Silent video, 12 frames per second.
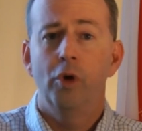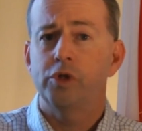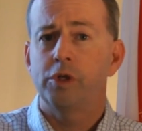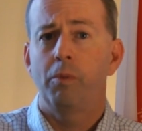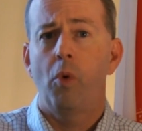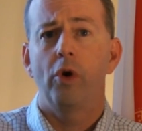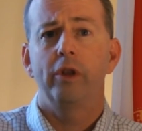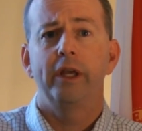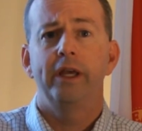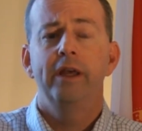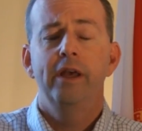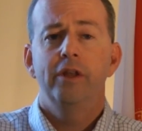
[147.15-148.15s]
Most
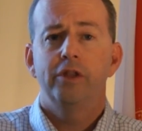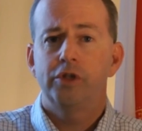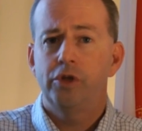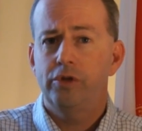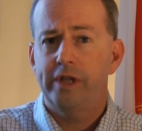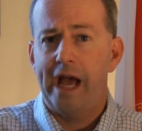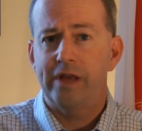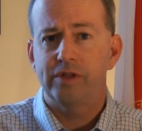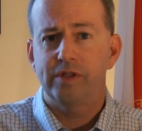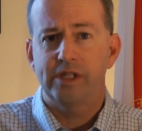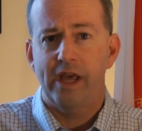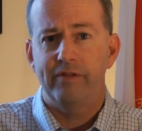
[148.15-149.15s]
importantly, the
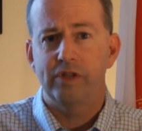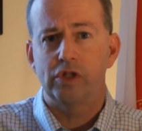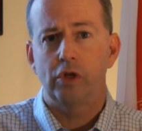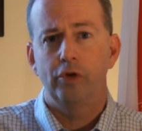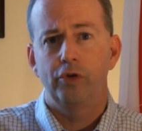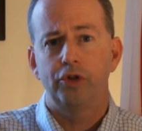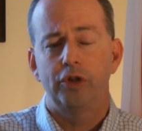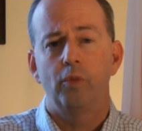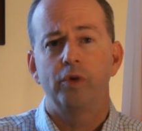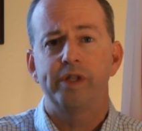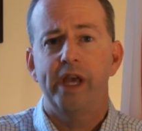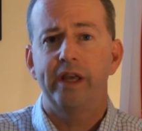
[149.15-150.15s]
2007 solution
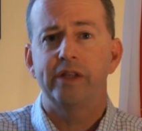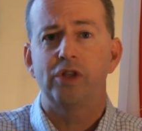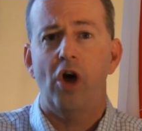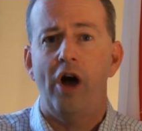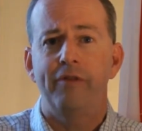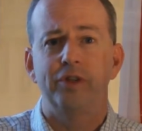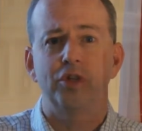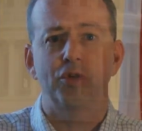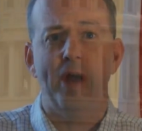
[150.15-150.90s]
will take us off the